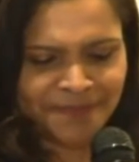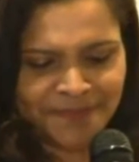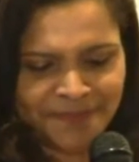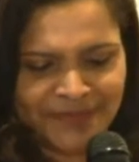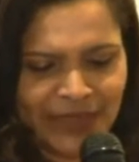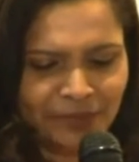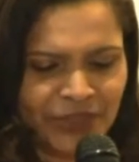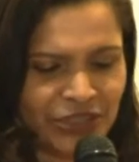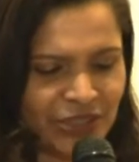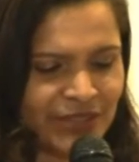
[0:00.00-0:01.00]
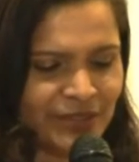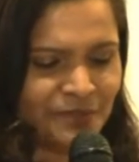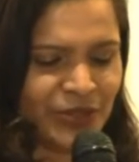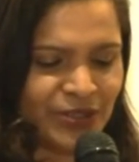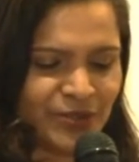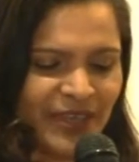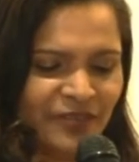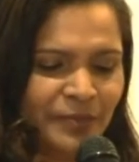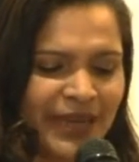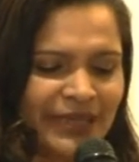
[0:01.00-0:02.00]
Ambitious because we have
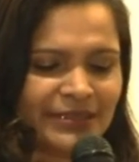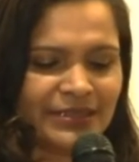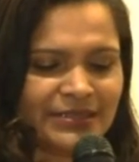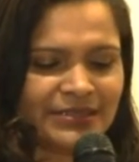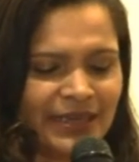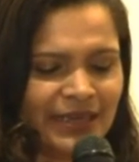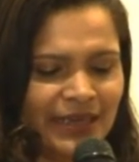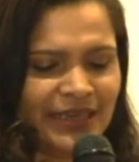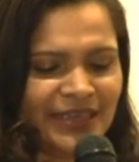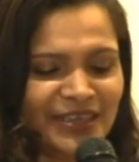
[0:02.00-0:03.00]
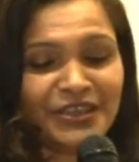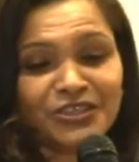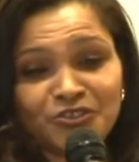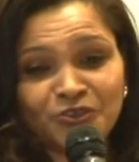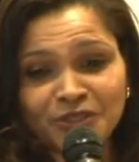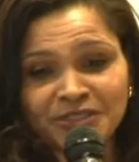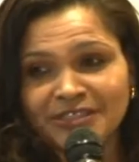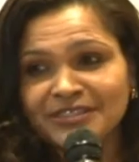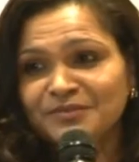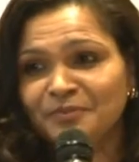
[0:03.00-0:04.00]
planned this in the
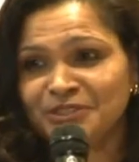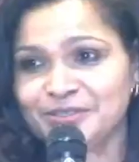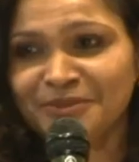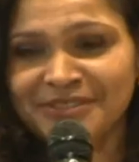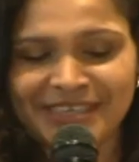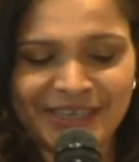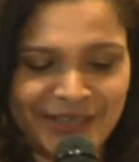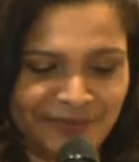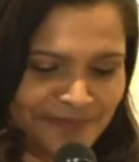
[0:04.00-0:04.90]
shortest possible time.